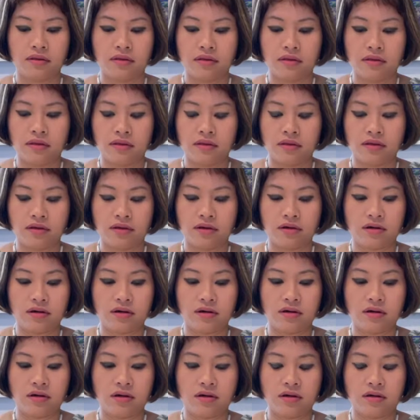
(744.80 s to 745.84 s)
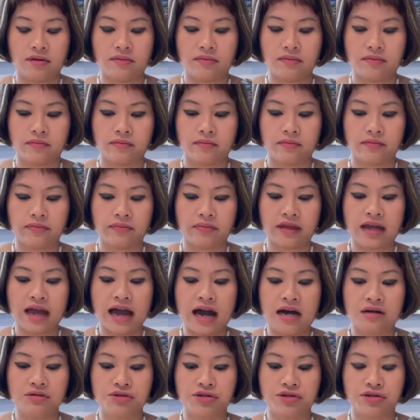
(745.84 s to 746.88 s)
the
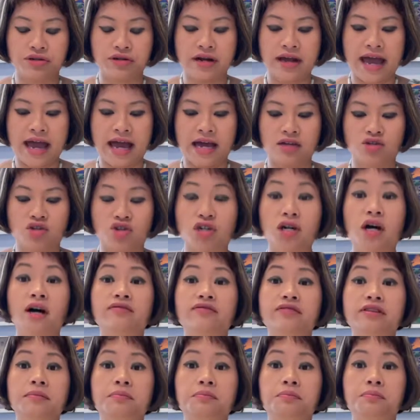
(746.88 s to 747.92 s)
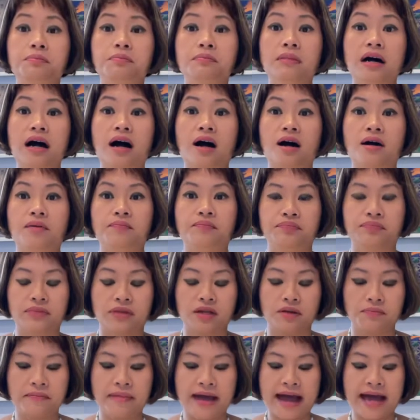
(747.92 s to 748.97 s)
outer edge of the
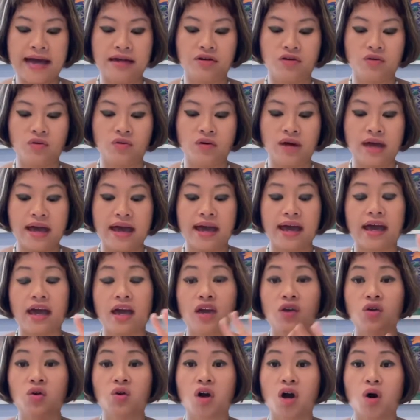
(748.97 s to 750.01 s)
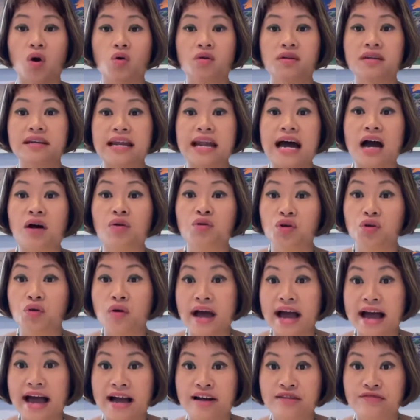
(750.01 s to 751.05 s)
petal. Here you go. Now you
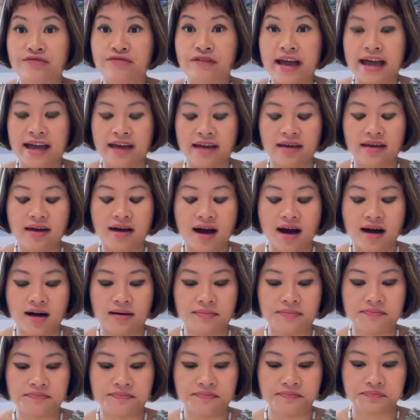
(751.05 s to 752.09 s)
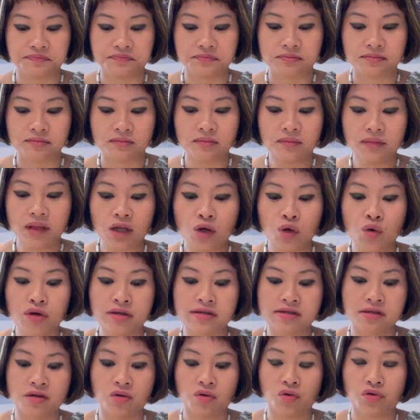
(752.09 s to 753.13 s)
have a
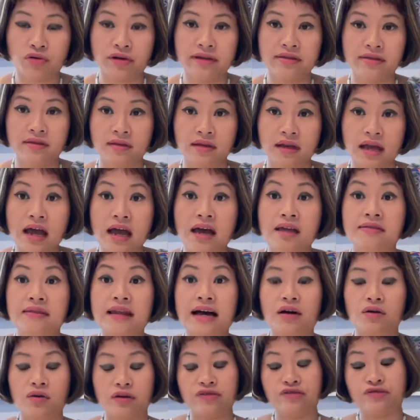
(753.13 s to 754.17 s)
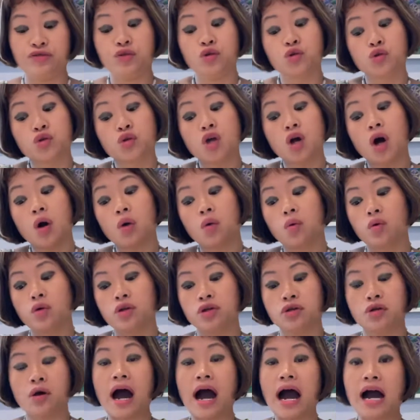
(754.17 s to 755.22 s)
crystal grid. Now, if you know
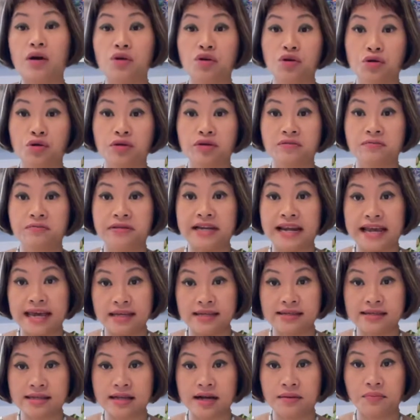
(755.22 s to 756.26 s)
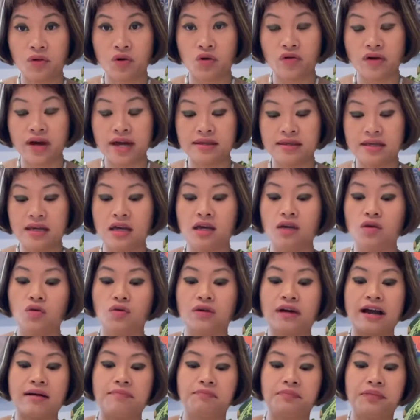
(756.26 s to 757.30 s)
how you're going to place them already, you
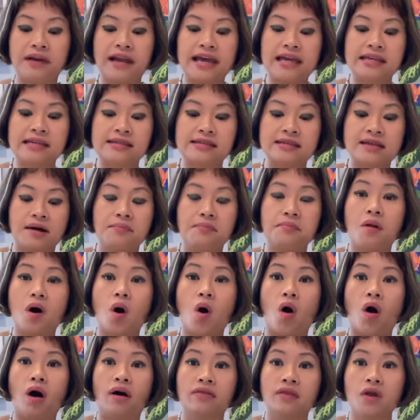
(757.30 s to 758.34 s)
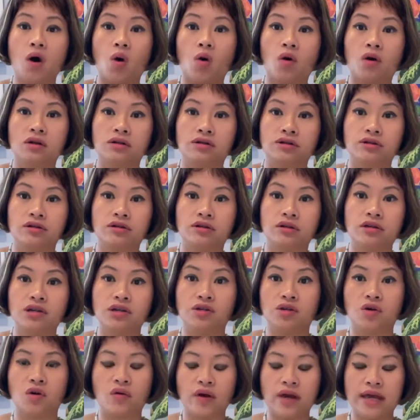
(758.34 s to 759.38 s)
can place them on order,
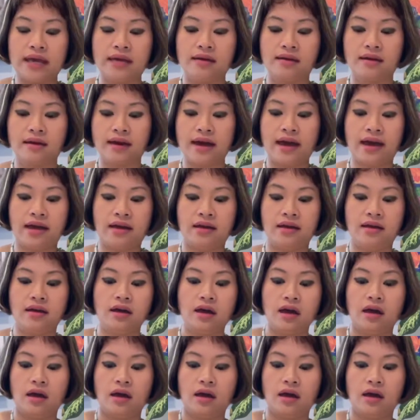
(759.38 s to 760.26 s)
in a